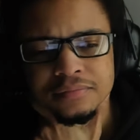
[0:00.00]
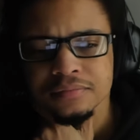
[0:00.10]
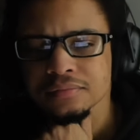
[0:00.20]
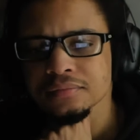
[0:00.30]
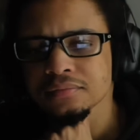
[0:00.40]

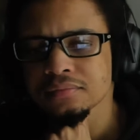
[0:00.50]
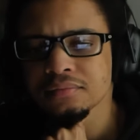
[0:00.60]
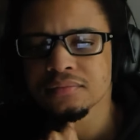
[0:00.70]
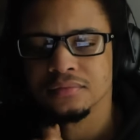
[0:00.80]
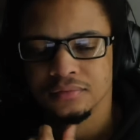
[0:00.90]

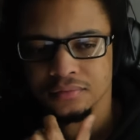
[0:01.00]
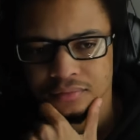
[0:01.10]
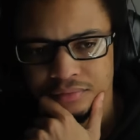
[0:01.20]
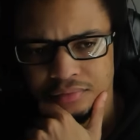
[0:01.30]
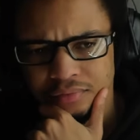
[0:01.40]

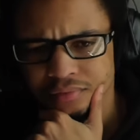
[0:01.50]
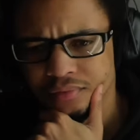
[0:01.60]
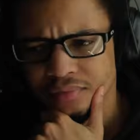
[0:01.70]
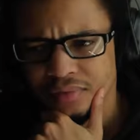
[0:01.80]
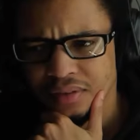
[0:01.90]

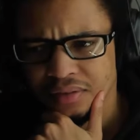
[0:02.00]
[no speech]